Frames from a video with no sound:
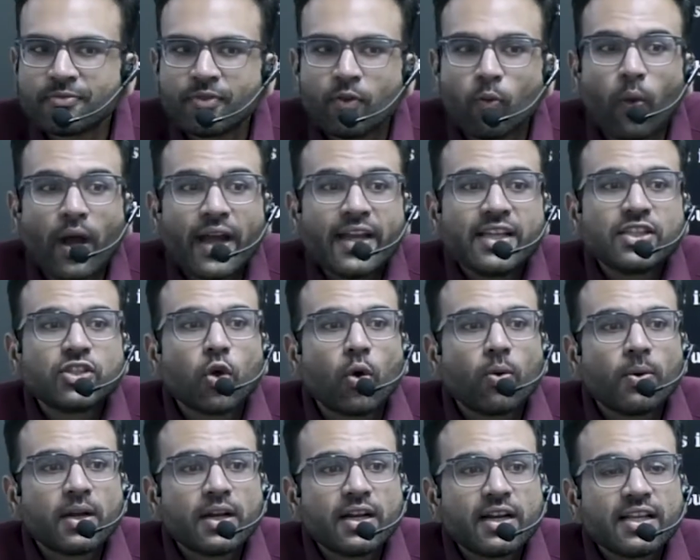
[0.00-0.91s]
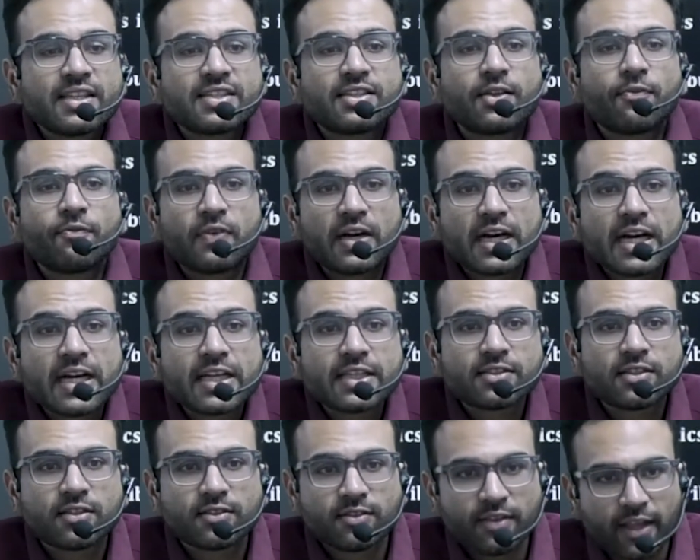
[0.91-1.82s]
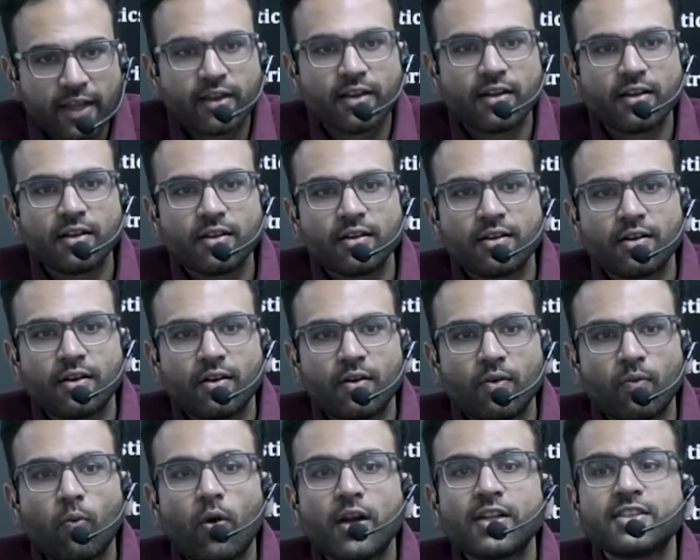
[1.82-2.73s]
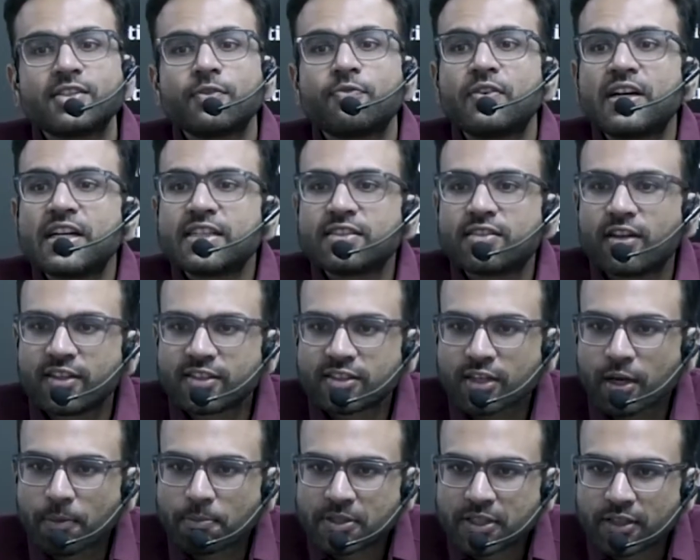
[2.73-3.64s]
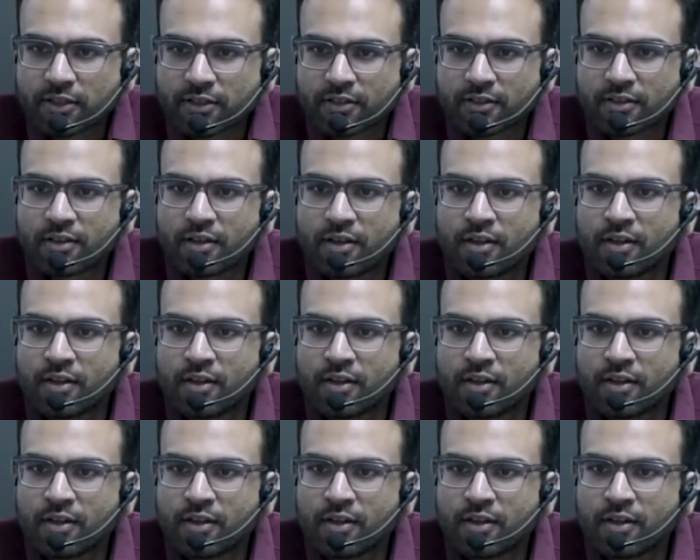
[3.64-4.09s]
Why sovereign is the first thing. What is the first description?